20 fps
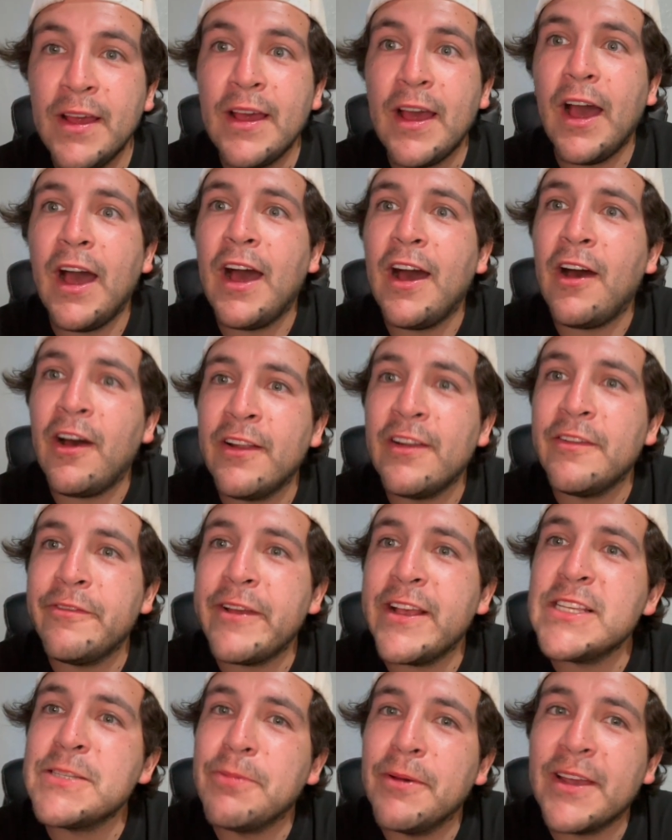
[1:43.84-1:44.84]
On a
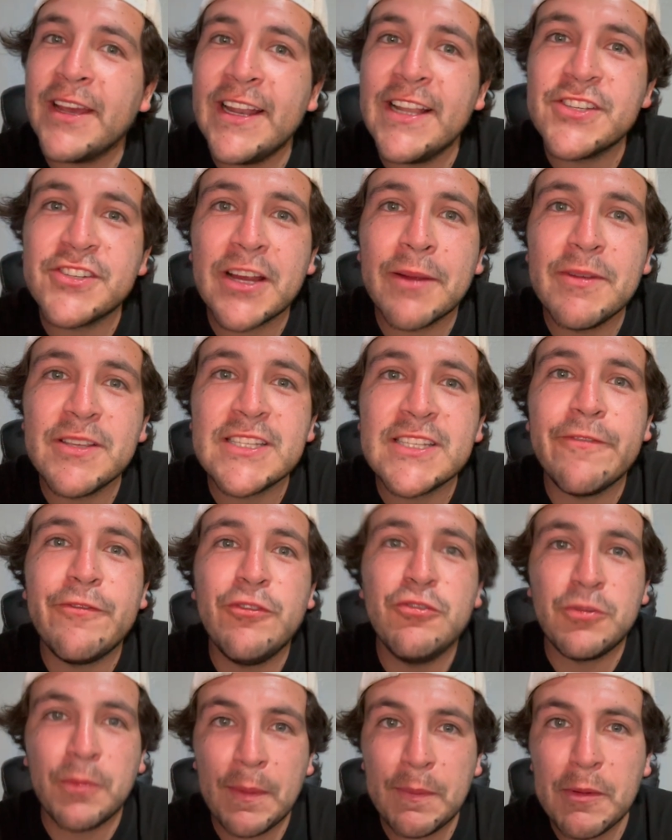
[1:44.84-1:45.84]
Facebook and Instagram and stuff,
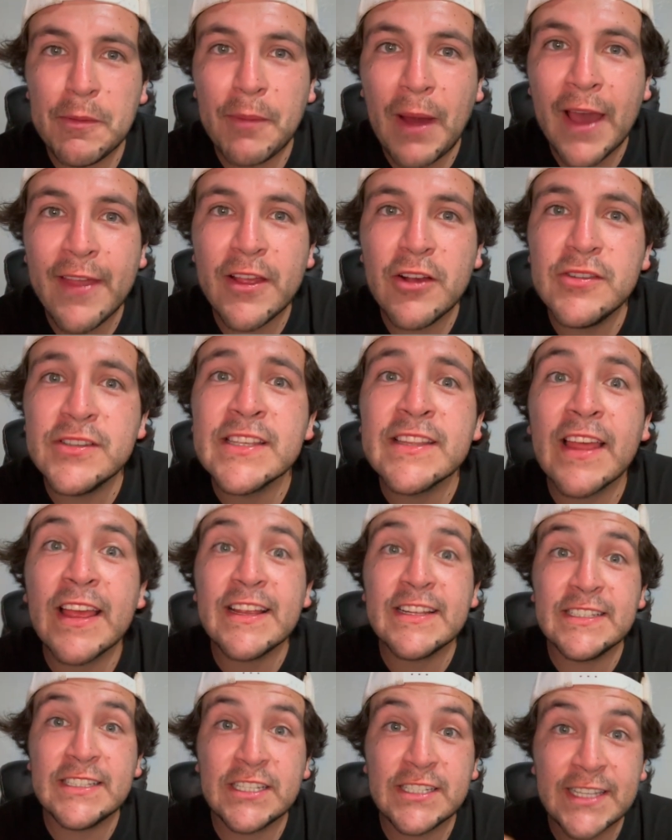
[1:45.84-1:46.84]
where people buy those and they
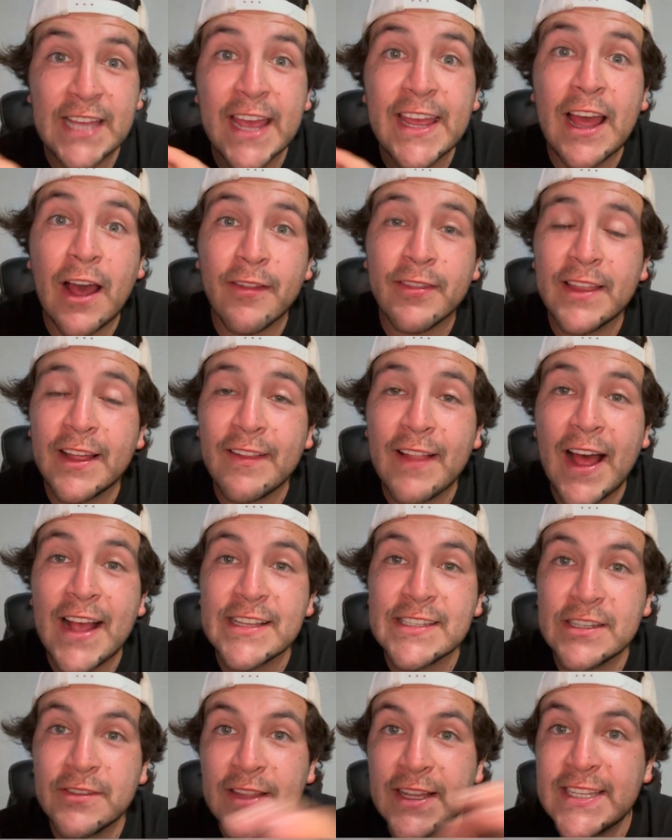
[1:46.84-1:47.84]
could take out the
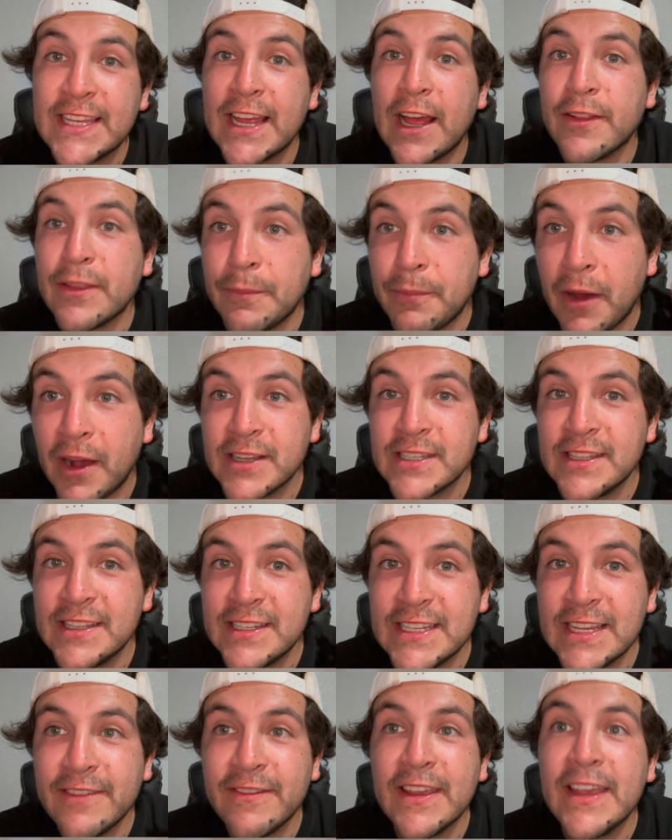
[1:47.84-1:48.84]
glass, or they take out the box of the
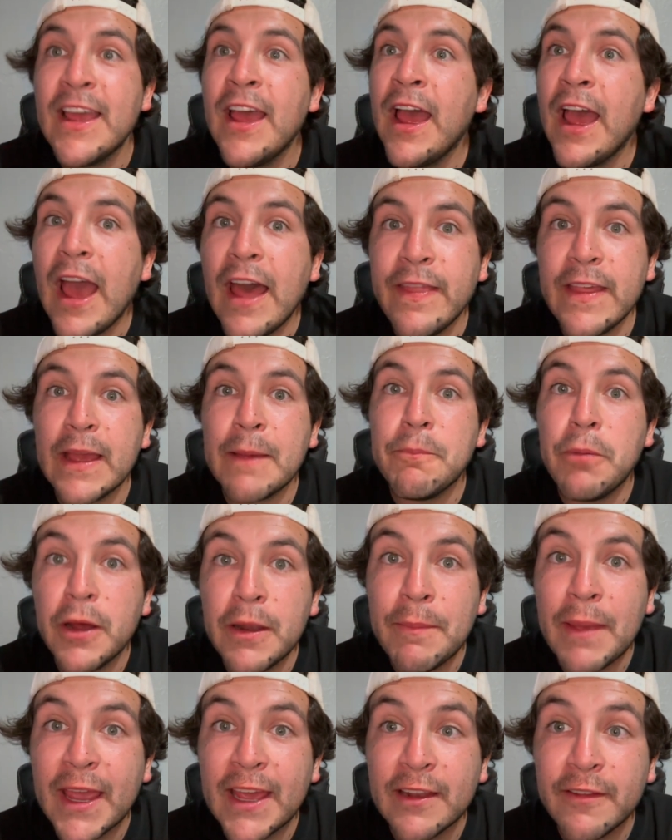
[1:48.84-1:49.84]
TV and they could
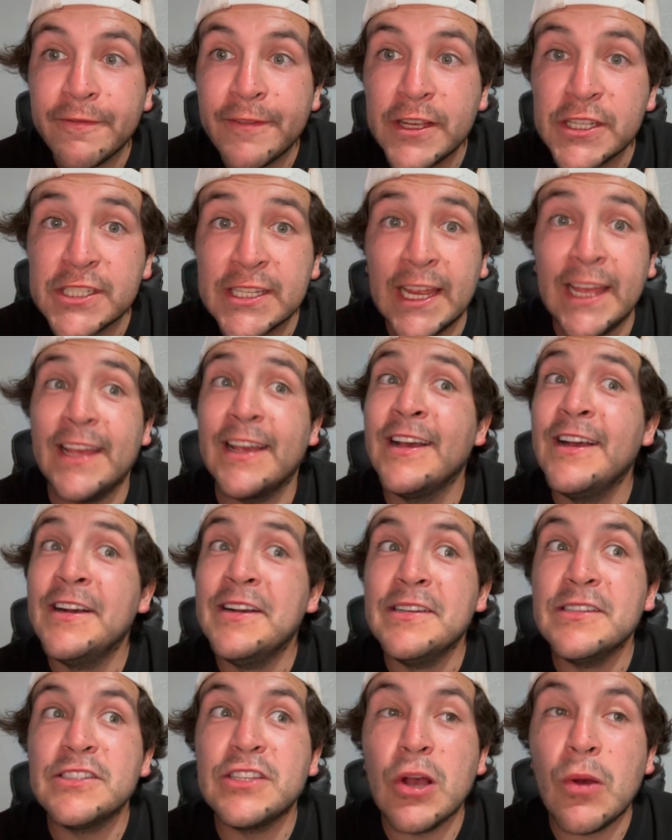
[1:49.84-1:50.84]
make it a fish tank.
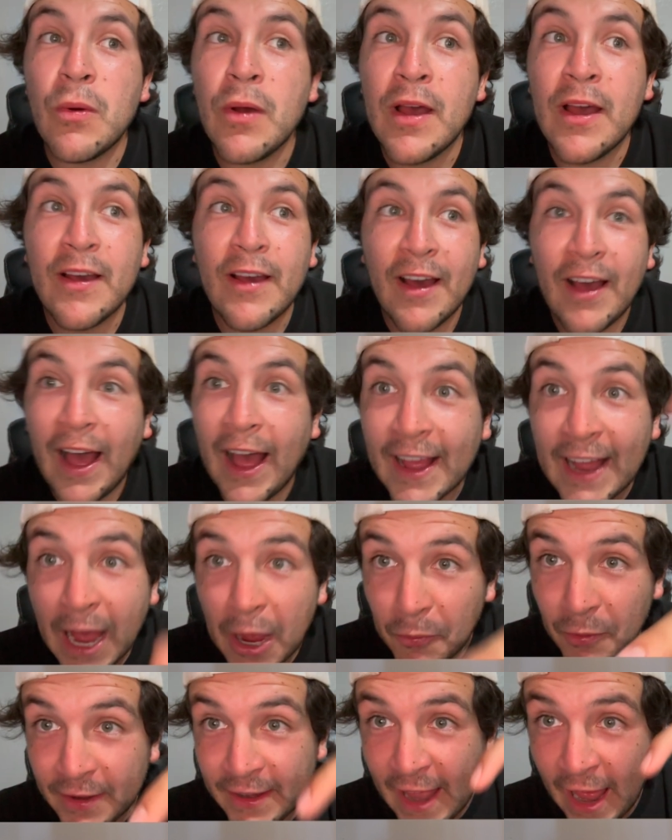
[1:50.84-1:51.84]
So I got
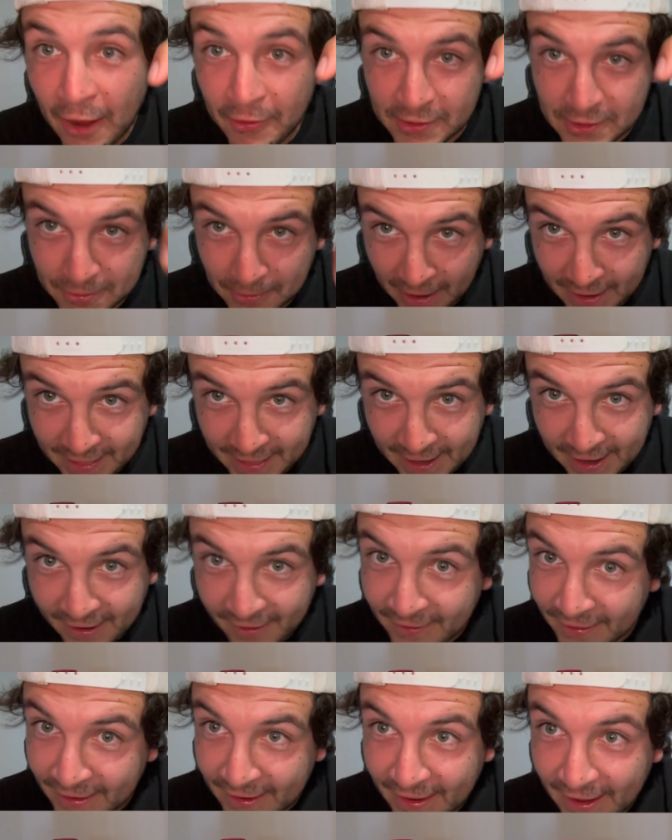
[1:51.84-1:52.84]
one now, it's right
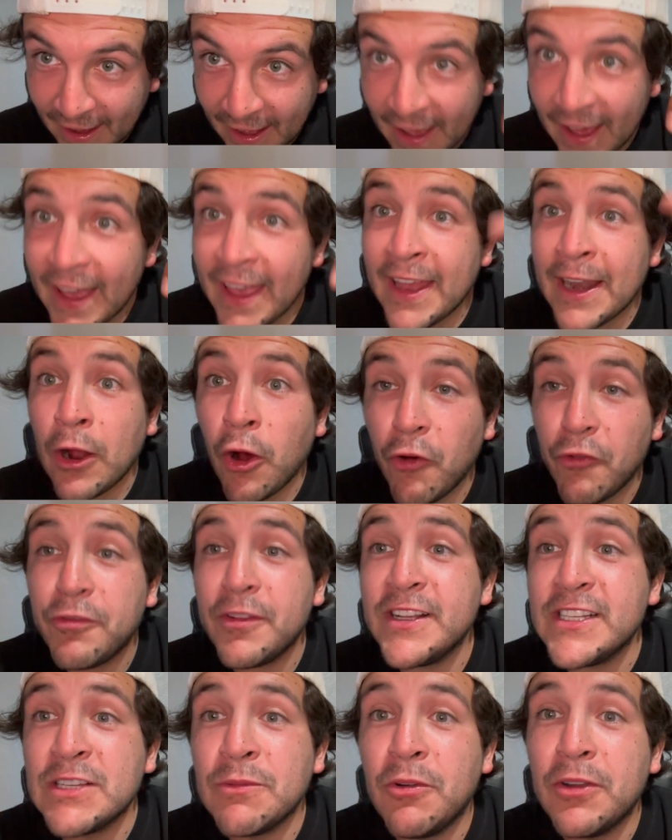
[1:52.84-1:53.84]
there, and
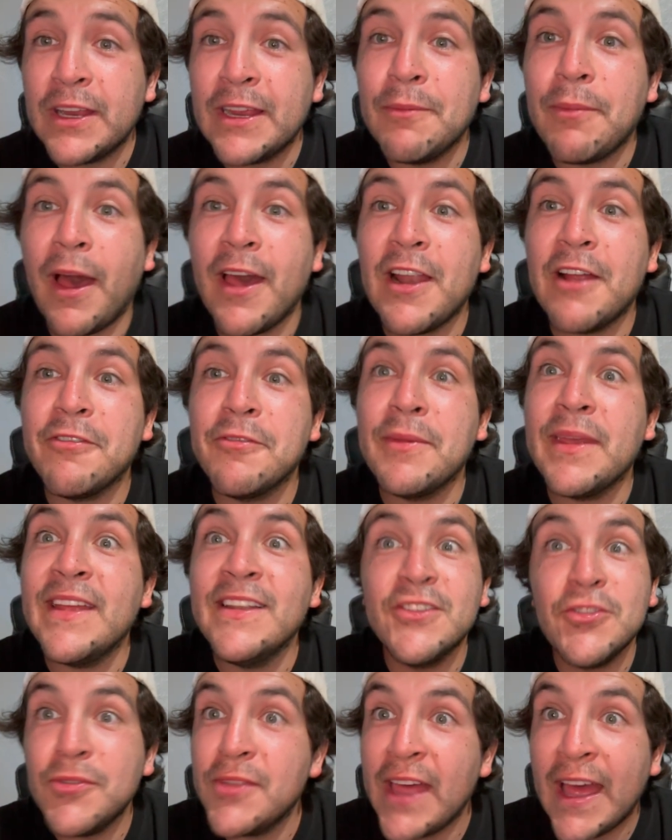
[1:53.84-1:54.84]
hopefully someone can buy it off of me
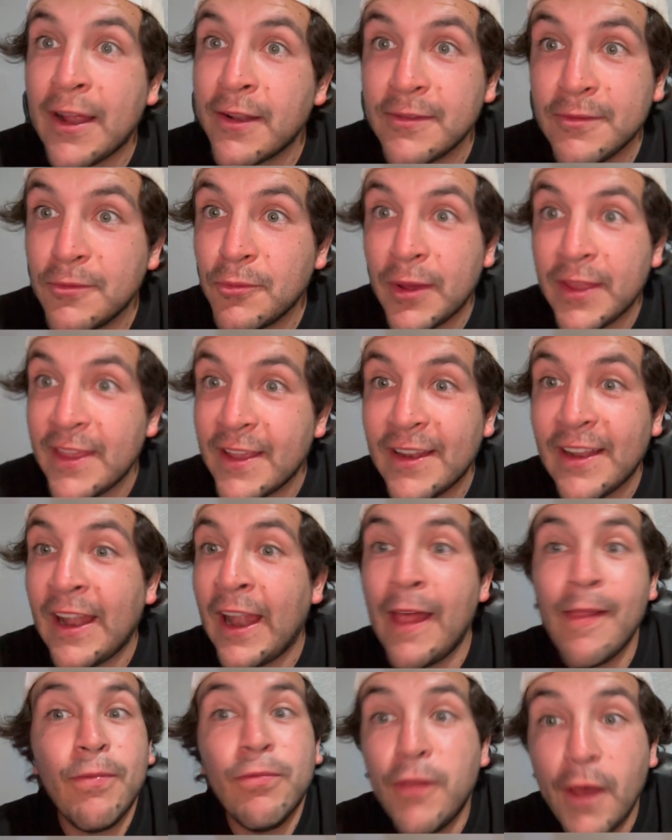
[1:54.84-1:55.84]
and do that with it. And
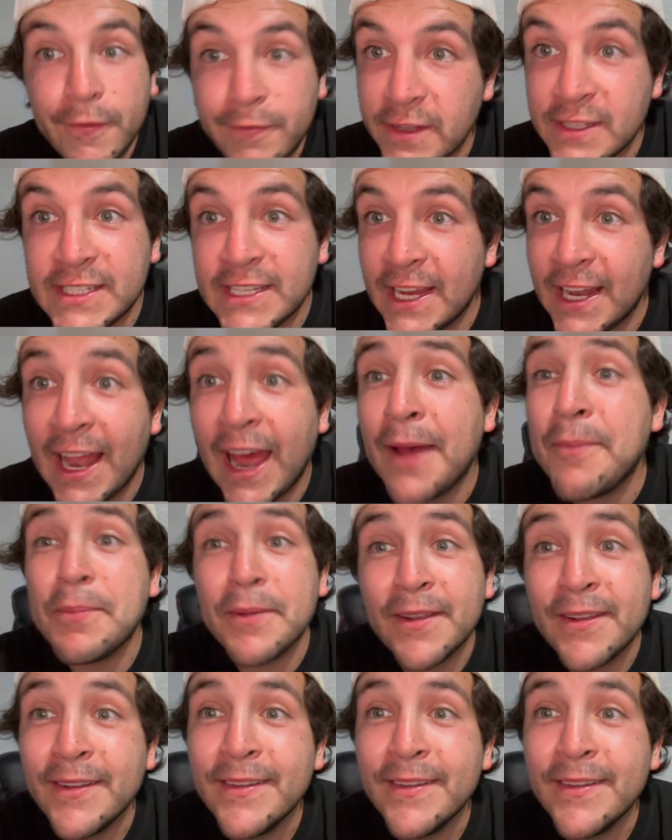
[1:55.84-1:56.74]
I'd love to see it happen,